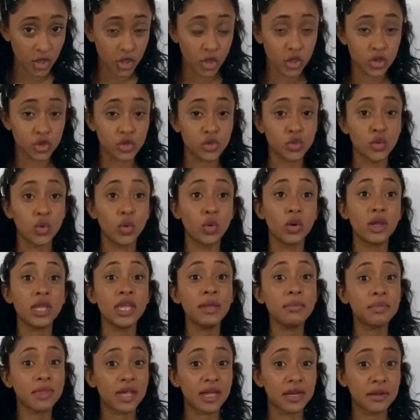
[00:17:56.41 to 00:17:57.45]
So
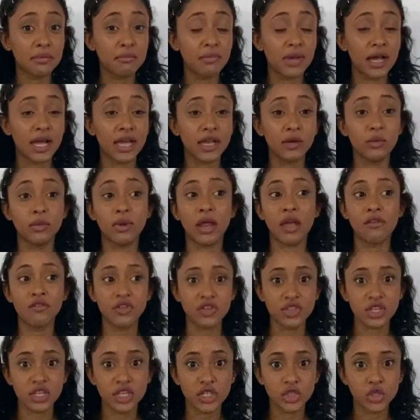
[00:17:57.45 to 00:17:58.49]
keep that in mind with
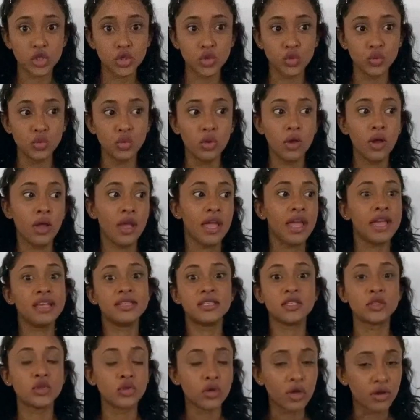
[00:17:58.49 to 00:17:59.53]
everything that you do. Is
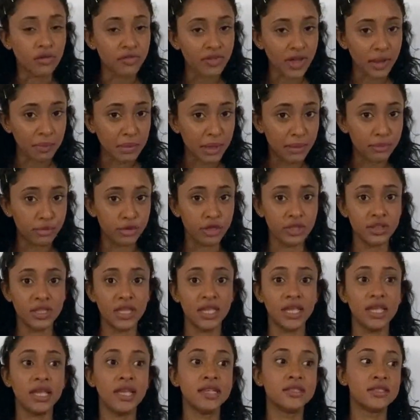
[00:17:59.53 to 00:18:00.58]
this going to affect my
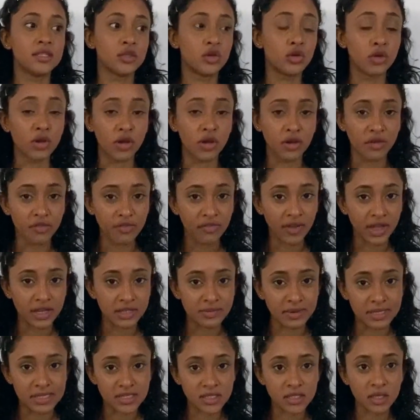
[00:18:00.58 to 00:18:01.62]
breathing? Is it going to affect
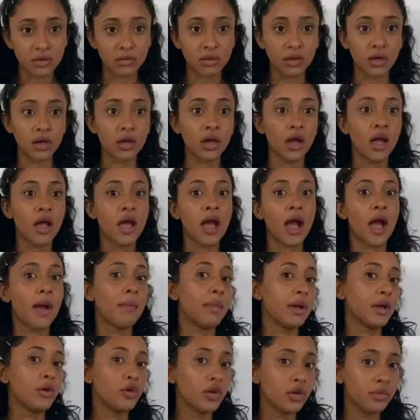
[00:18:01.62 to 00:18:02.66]
my stomach? Am
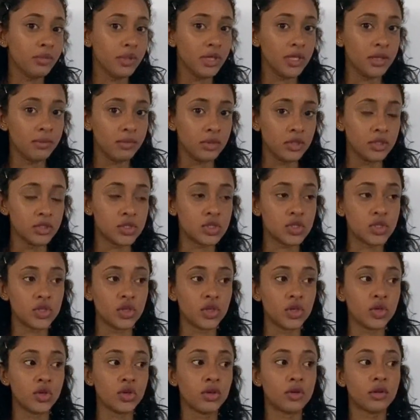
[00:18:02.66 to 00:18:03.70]
I going to be able to